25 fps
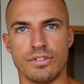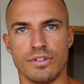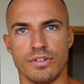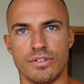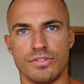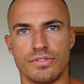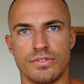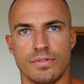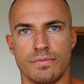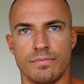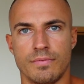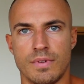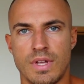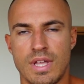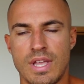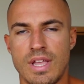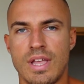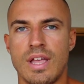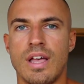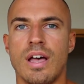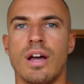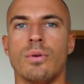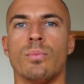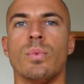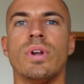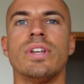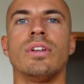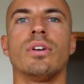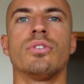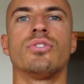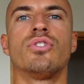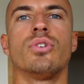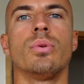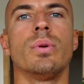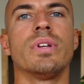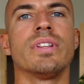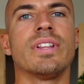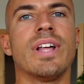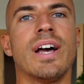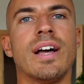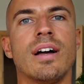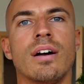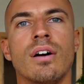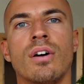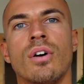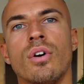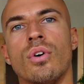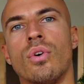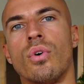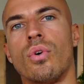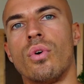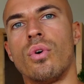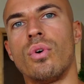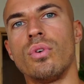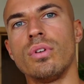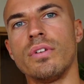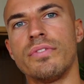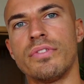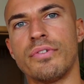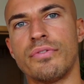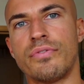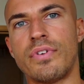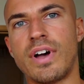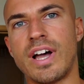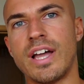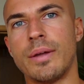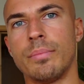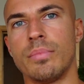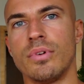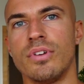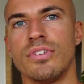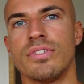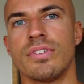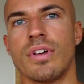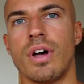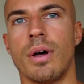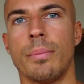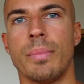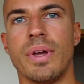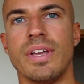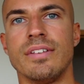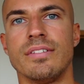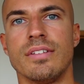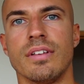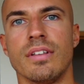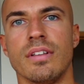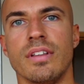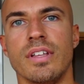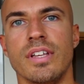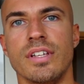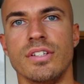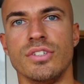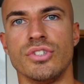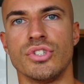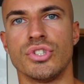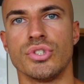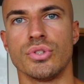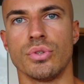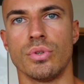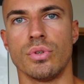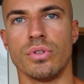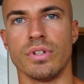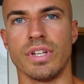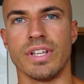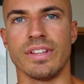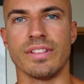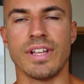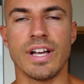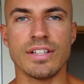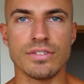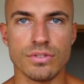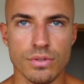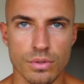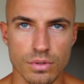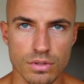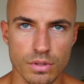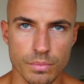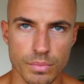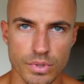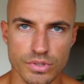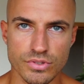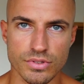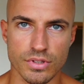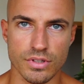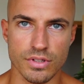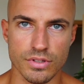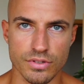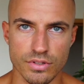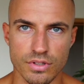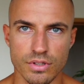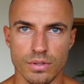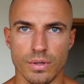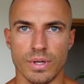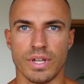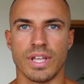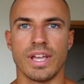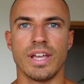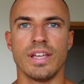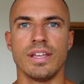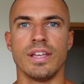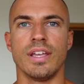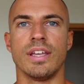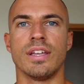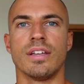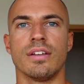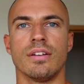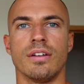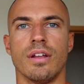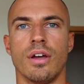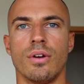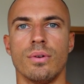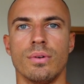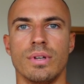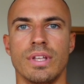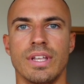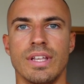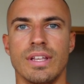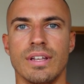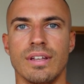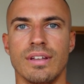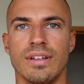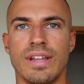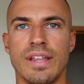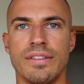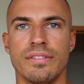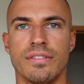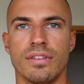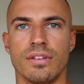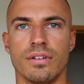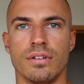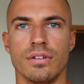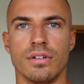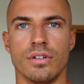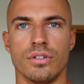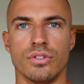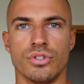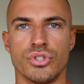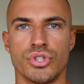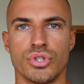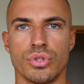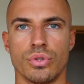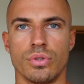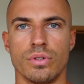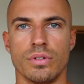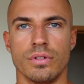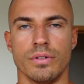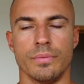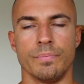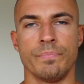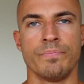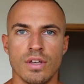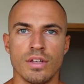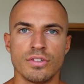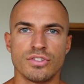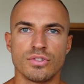does. And when you're doing that, all of the fibers are basically shortening. That's all a muscle can do. Okay, it can only lengthen and shorten.